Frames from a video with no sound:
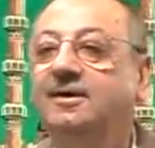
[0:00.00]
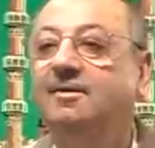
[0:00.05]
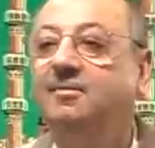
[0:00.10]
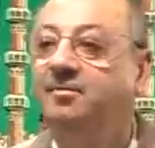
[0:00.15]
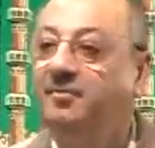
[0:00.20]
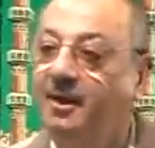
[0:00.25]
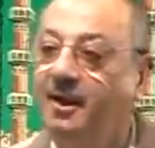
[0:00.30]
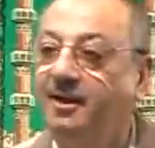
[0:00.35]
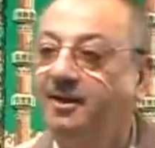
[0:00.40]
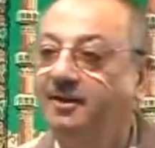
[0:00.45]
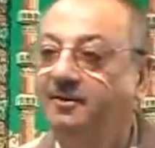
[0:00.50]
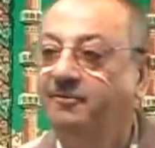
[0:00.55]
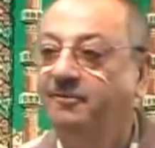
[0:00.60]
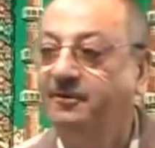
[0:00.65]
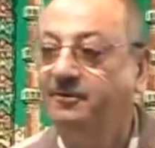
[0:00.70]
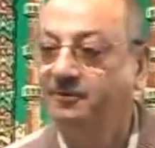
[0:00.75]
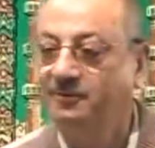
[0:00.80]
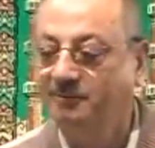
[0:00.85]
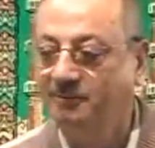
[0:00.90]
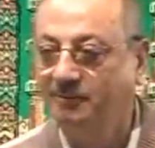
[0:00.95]

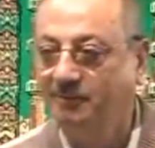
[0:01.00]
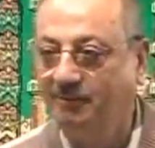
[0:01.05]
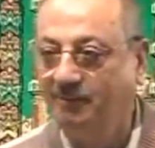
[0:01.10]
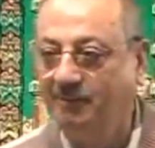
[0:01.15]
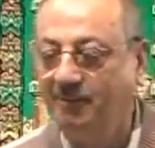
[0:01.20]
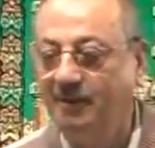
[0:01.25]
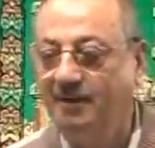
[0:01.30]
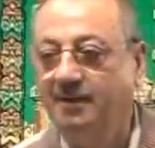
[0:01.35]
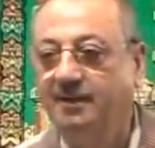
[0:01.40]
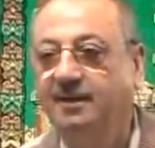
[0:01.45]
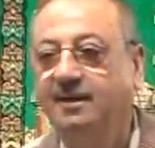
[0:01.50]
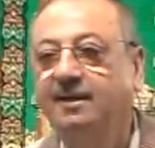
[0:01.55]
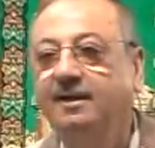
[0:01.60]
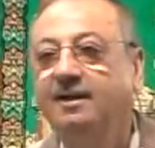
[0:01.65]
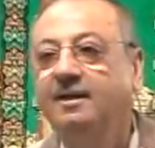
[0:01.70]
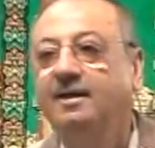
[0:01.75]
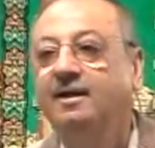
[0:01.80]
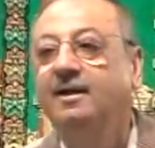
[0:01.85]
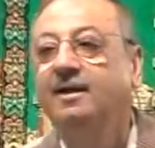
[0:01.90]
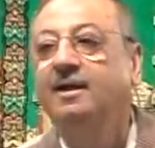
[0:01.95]
Ma'rifatun. Okay.
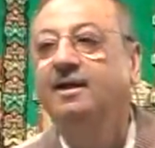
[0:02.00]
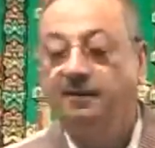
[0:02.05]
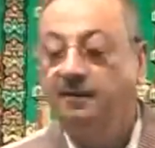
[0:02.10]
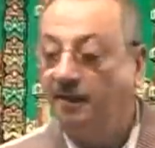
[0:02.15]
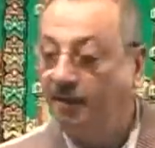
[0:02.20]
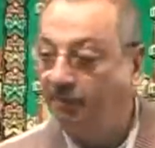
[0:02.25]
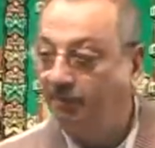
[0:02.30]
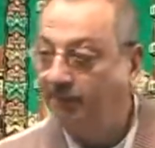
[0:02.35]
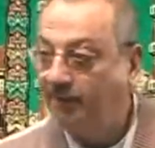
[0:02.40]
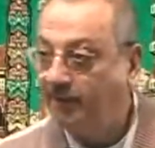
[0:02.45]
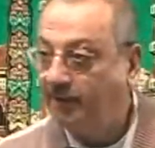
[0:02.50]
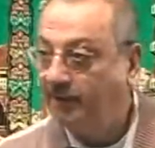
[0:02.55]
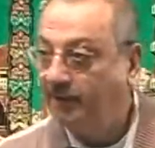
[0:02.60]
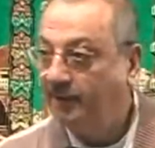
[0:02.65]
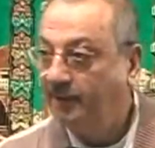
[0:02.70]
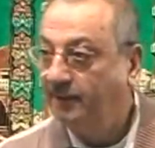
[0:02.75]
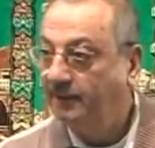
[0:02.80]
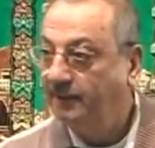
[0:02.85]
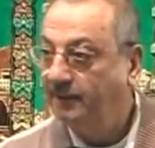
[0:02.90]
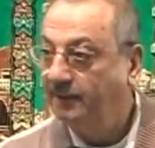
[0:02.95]

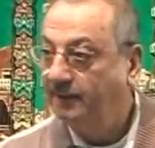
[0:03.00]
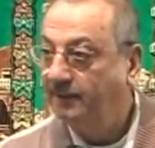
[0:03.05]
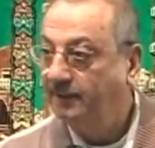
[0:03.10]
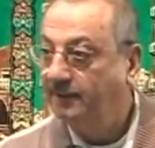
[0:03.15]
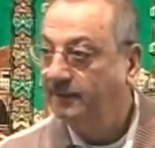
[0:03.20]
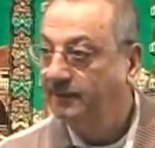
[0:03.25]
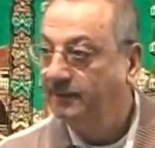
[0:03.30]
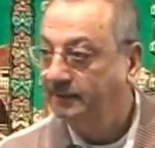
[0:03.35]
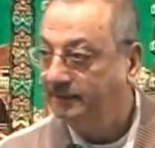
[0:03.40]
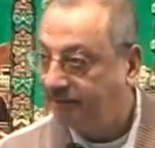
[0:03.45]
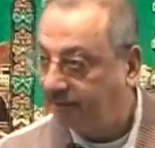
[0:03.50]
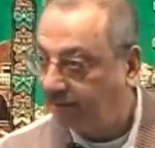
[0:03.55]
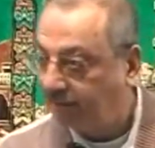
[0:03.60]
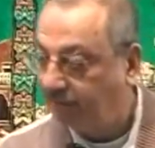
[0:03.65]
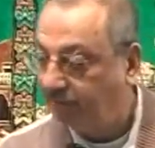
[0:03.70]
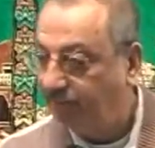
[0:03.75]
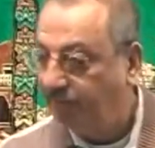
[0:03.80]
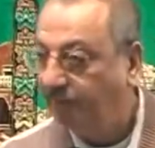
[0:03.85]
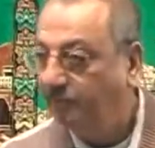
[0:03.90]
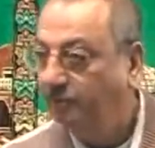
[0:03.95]
Gafara,
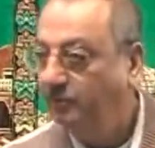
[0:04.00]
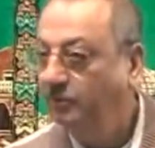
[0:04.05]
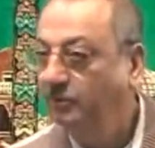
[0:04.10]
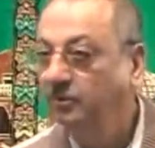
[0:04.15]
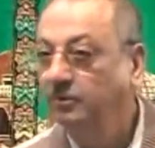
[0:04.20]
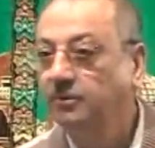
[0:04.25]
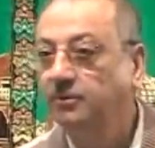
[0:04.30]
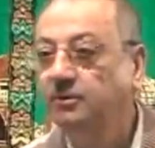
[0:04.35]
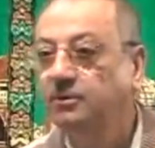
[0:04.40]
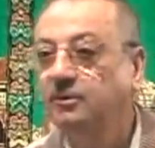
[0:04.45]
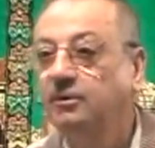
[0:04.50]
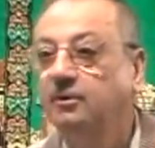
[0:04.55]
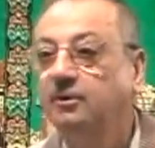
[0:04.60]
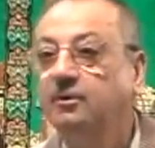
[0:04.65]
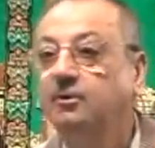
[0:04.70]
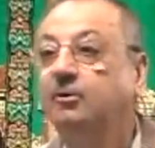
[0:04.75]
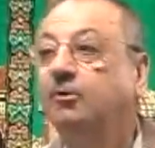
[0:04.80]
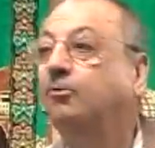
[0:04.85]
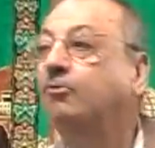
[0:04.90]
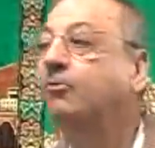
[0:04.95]
Yagfiru,
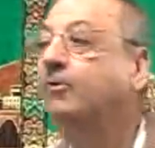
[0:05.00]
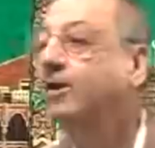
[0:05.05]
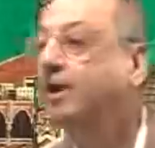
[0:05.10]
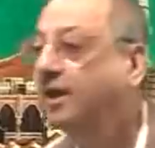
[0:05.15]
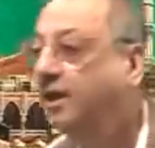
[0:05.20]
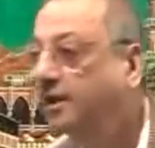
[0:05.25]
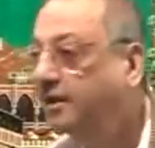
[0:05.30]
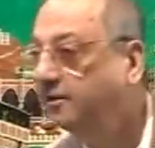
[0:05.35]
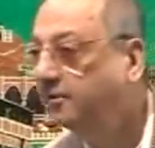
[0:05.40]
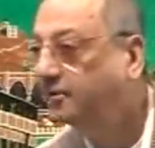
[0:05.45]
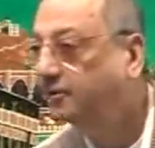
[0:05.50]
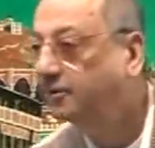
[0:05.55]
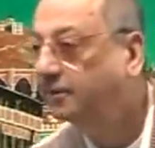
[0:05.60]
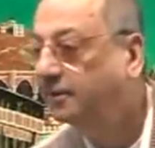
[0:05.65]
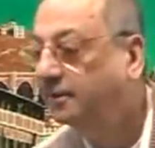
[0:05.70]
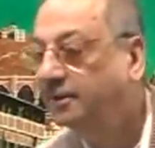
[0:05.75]
Gufranun.